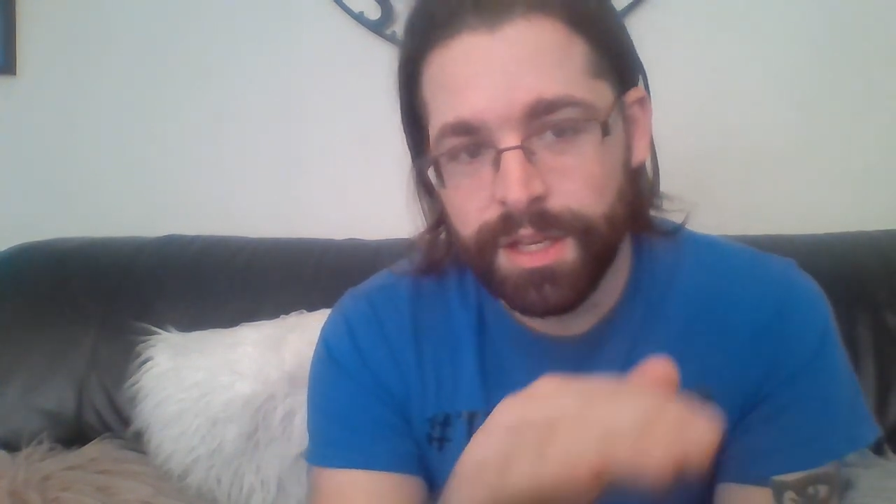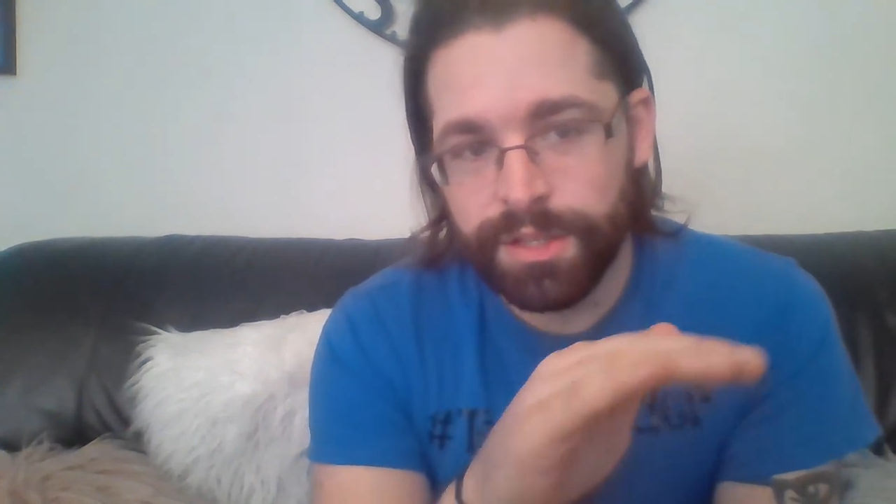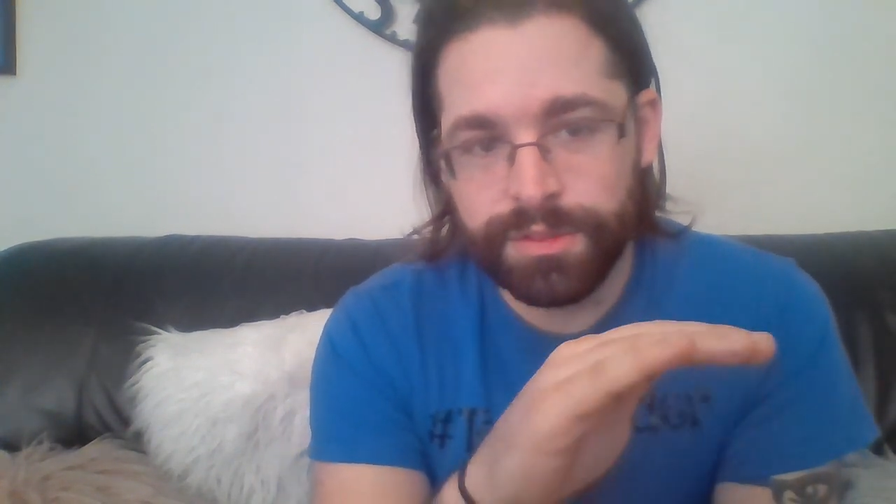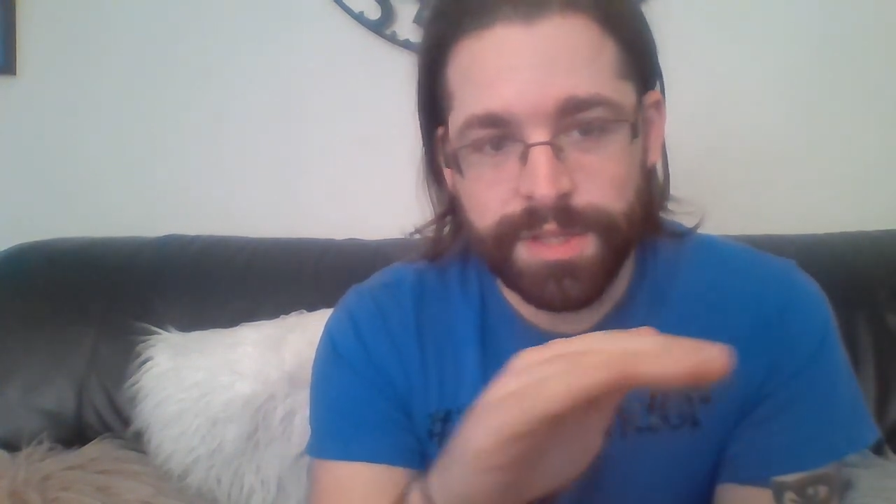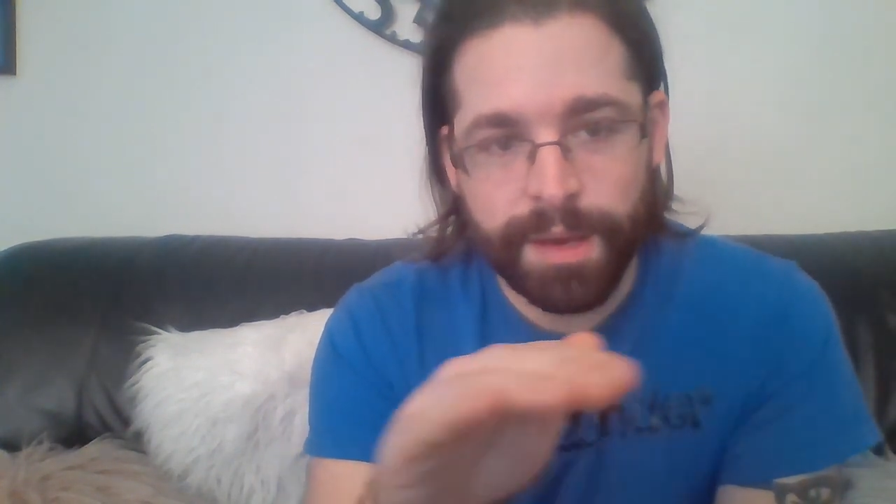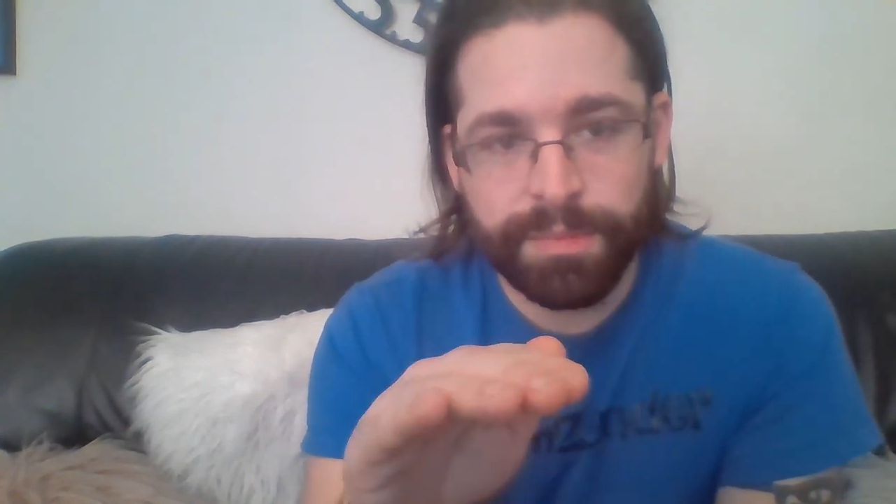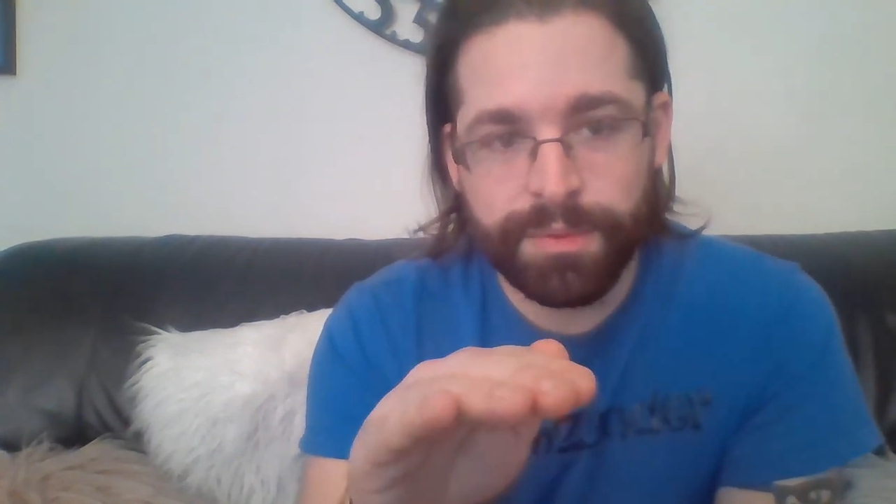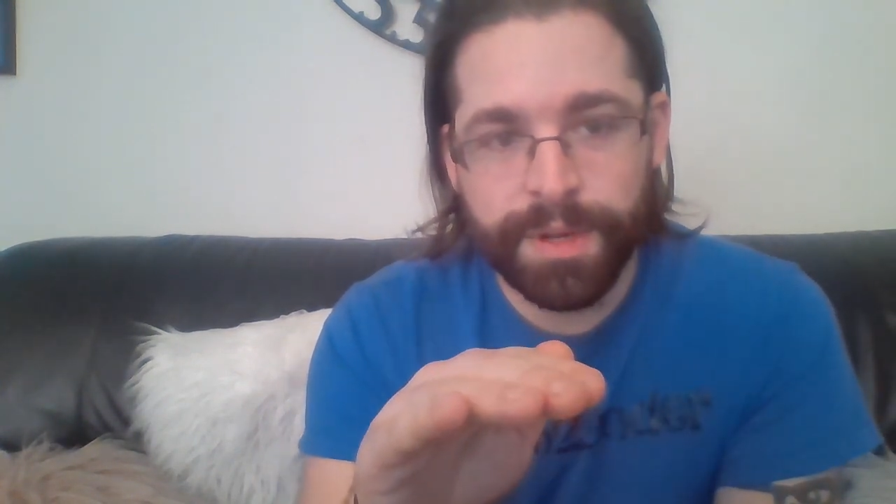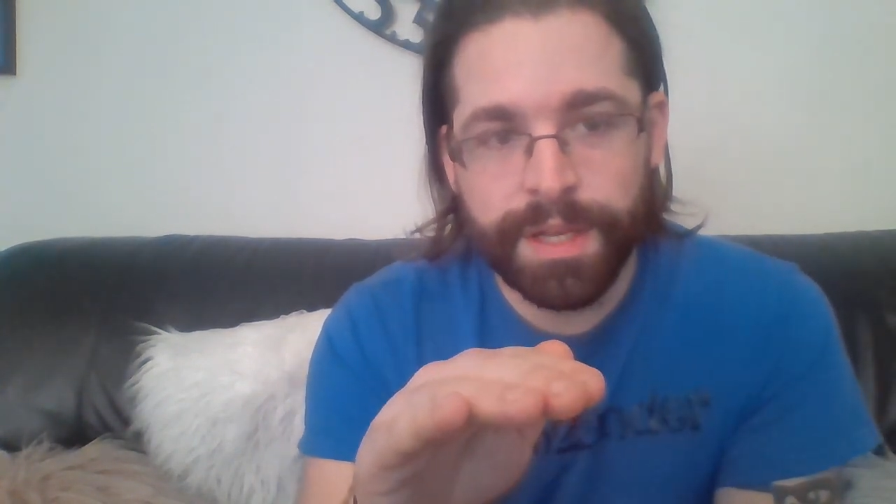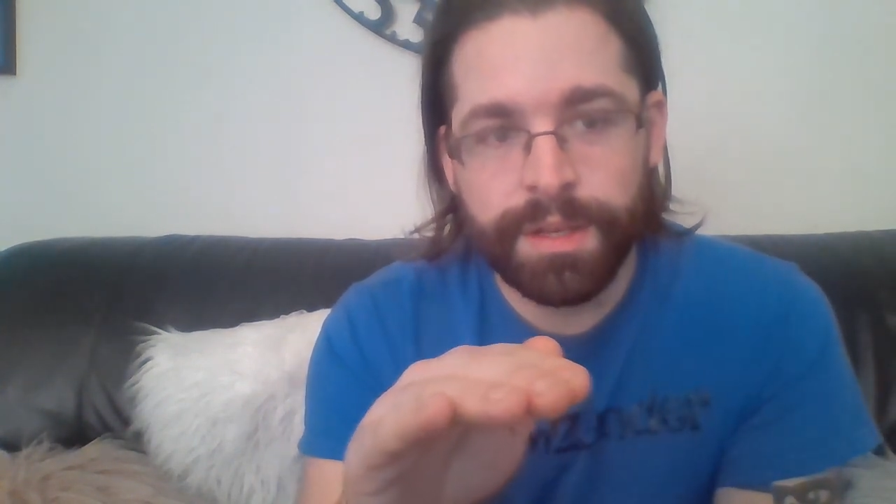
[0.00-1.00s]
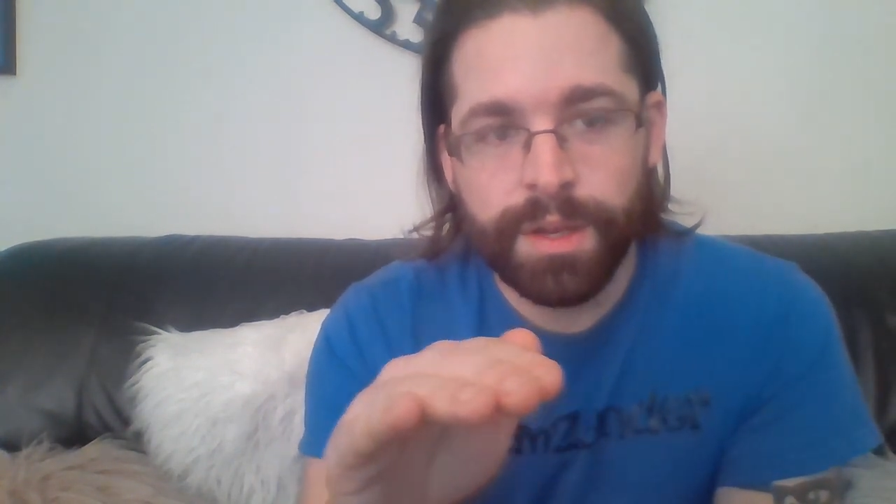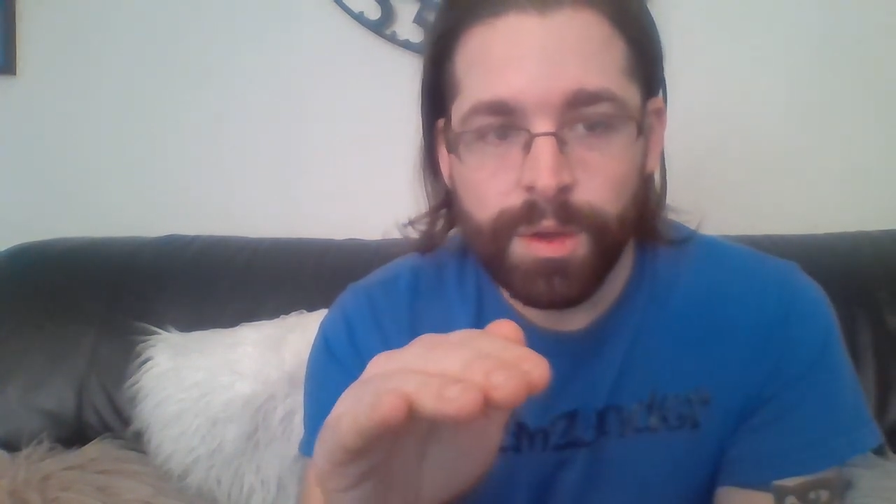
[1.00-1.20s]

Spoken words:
your top 3.